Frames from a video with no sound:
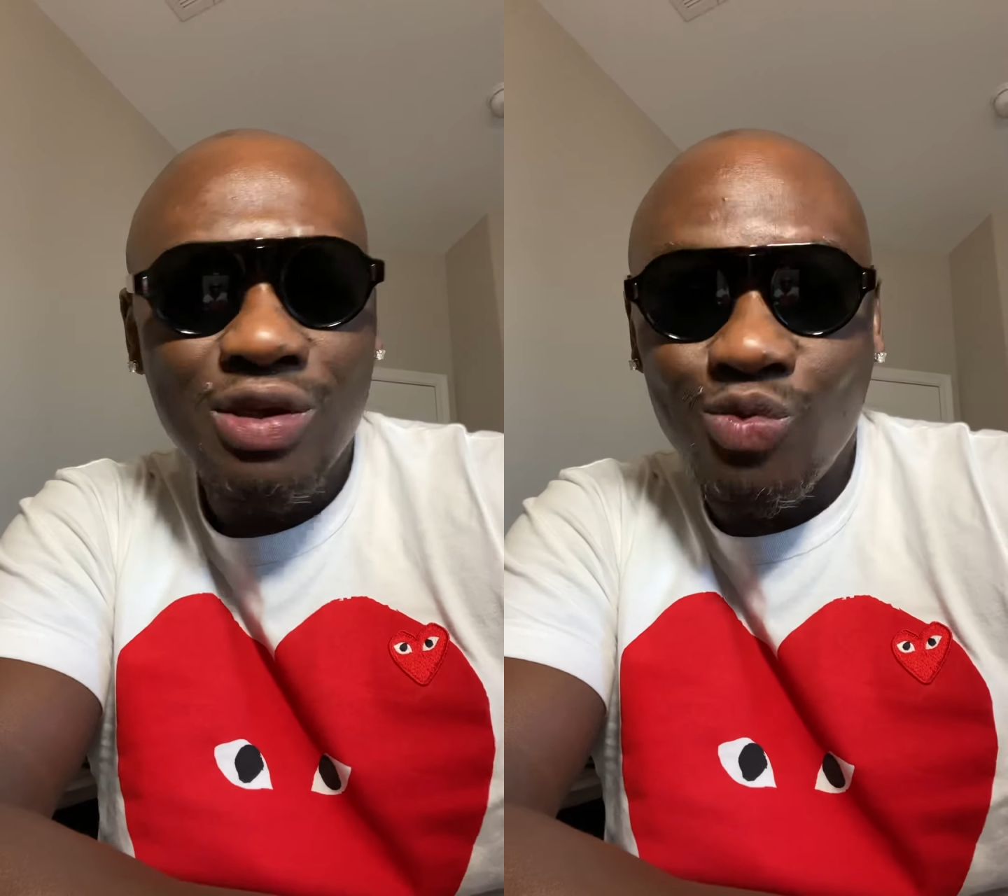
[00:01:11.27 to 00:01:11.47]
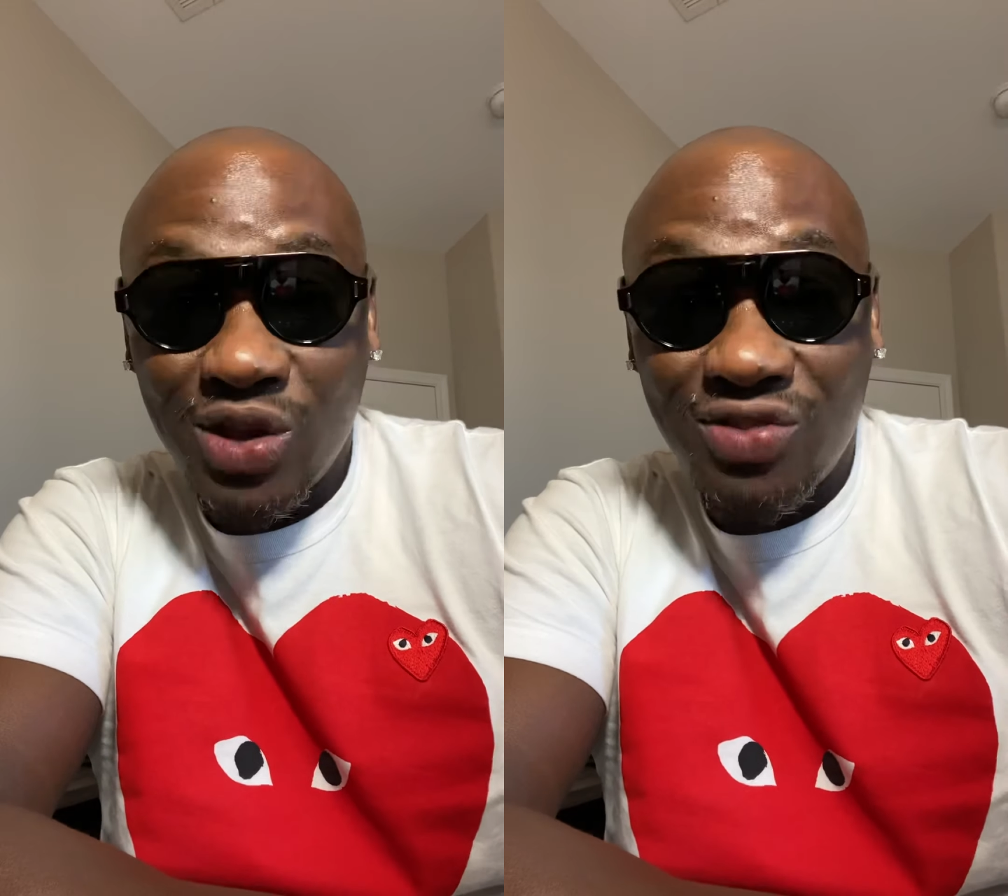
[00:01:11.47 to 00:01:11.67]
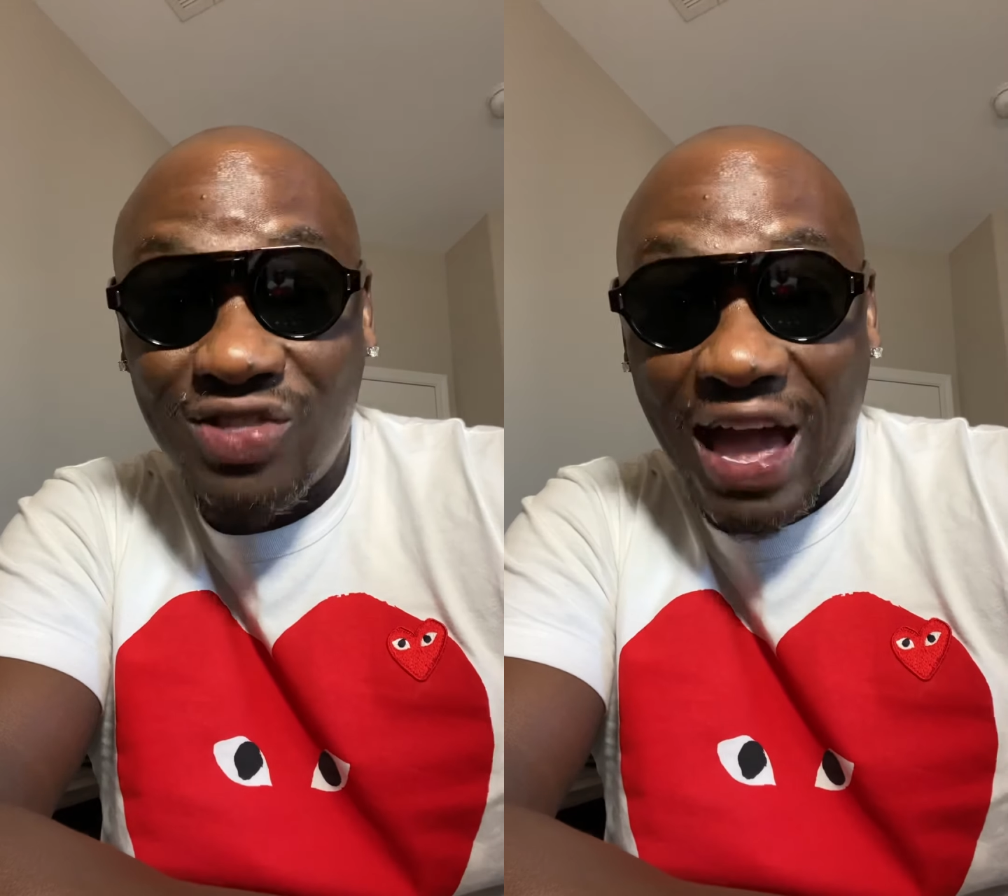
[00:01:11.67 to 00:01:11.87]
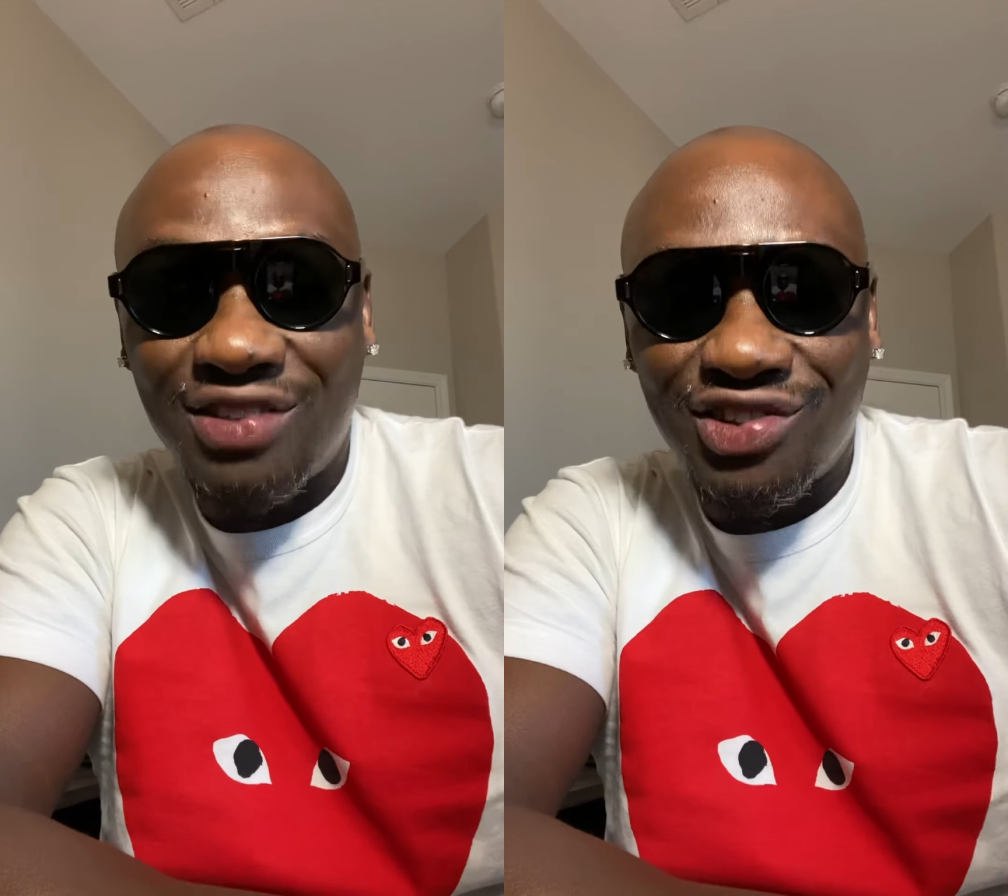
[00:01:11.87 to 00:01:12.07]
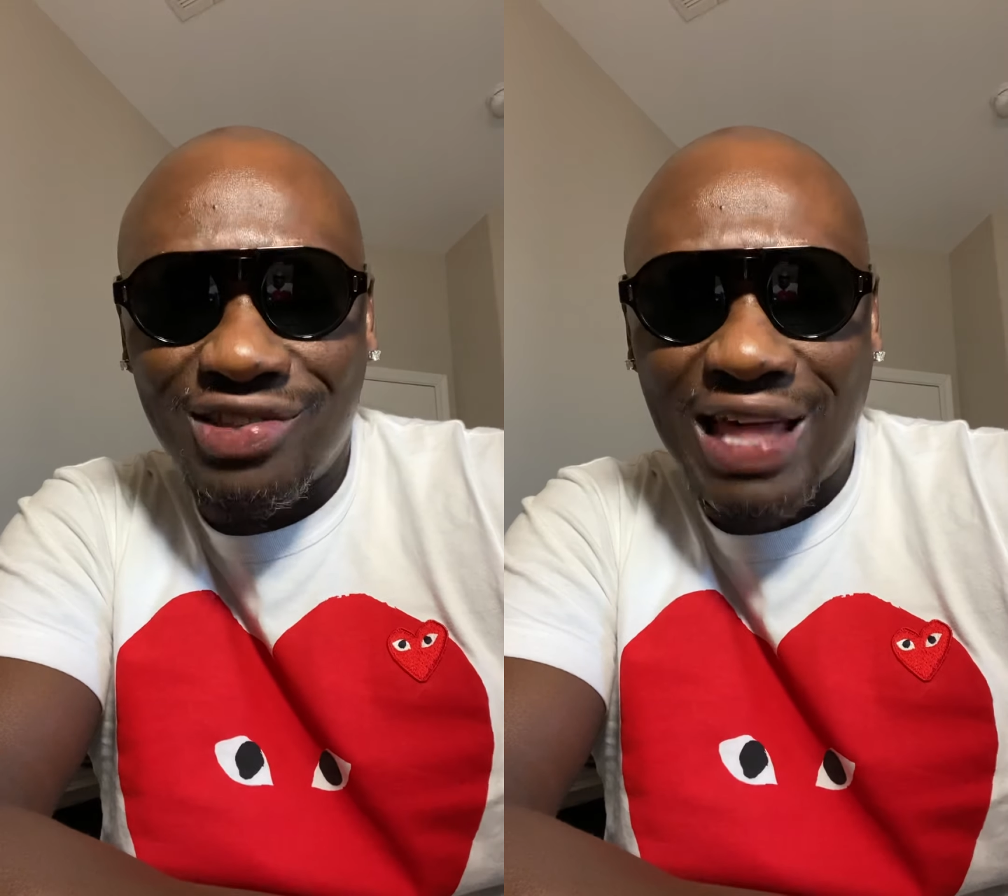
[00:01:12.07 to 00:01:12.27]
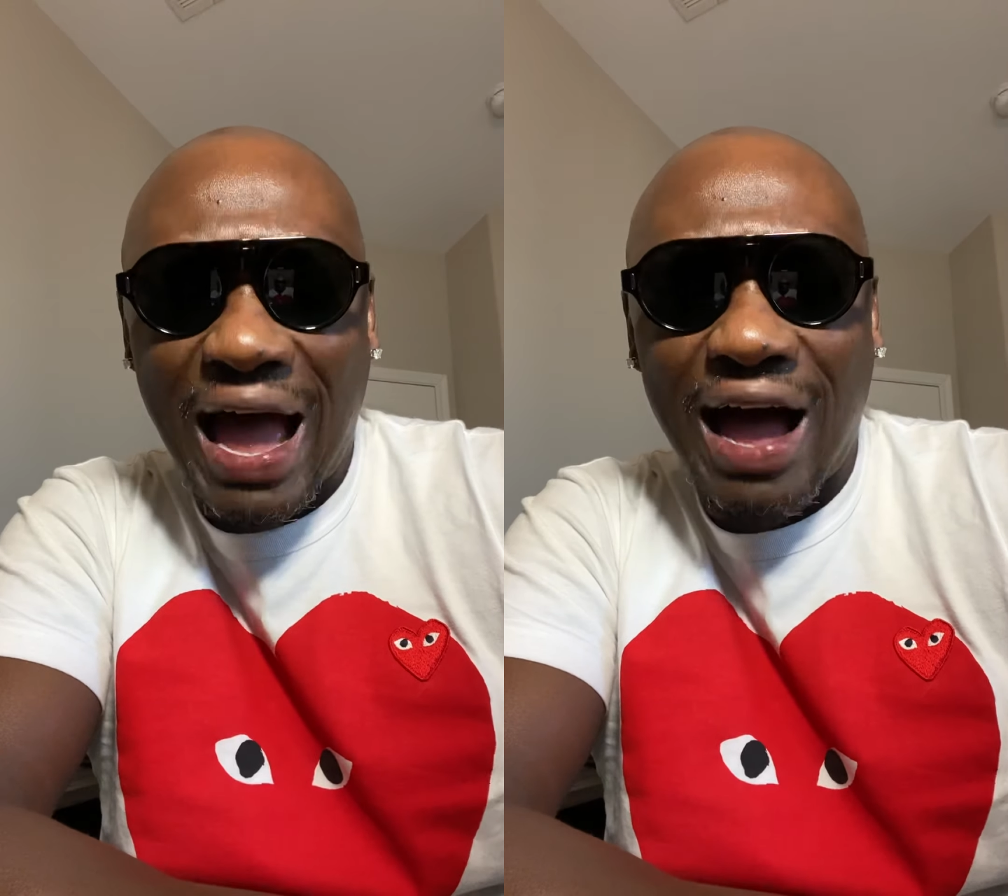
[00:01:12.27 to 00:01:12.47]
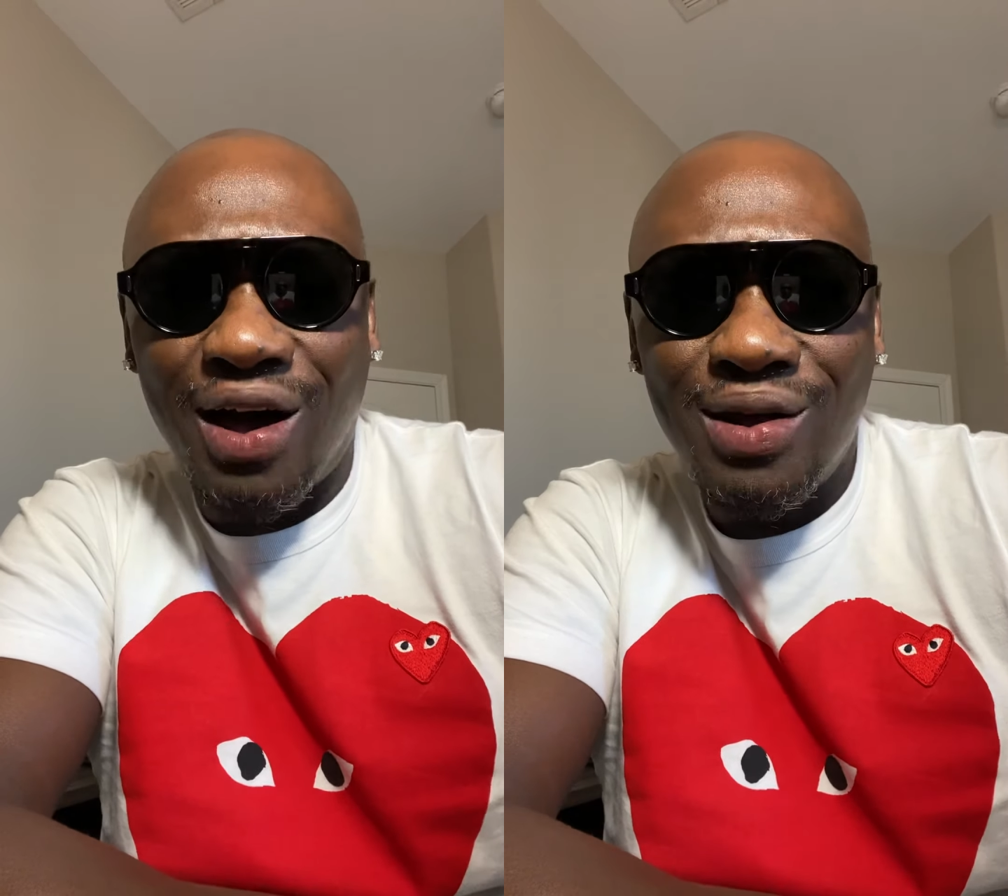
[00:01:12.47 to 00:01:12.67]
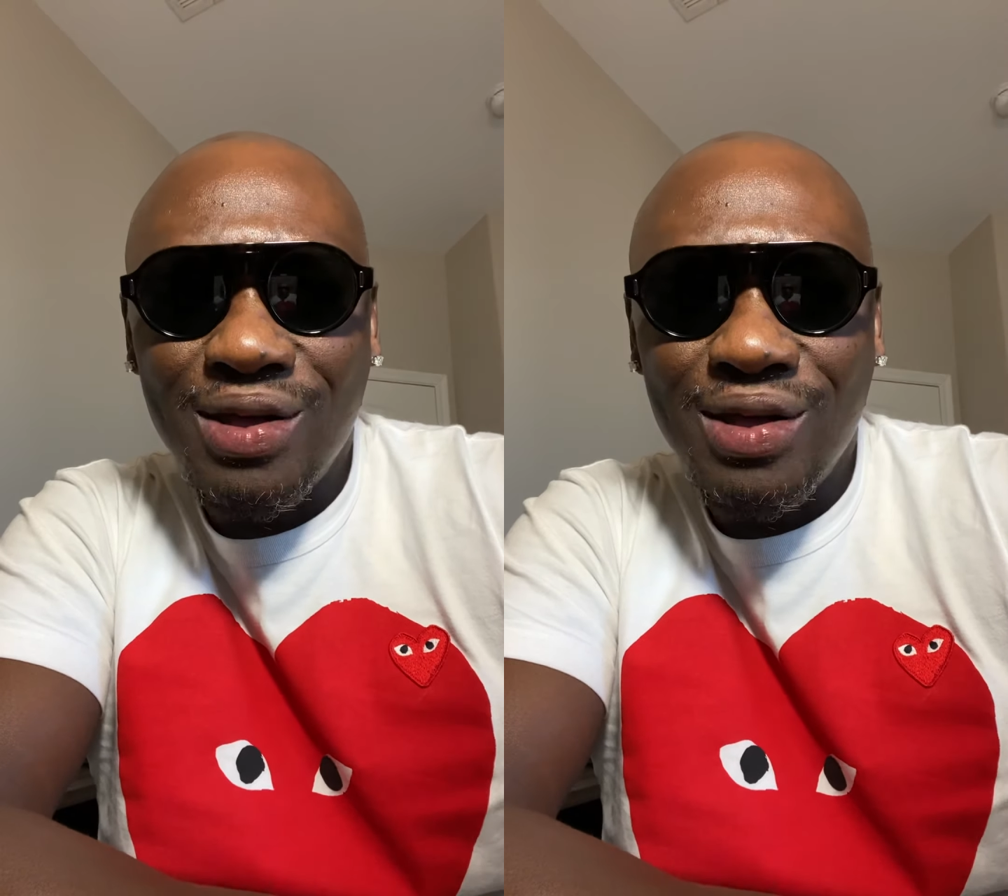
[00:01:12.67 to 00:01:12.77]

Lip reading: with that style.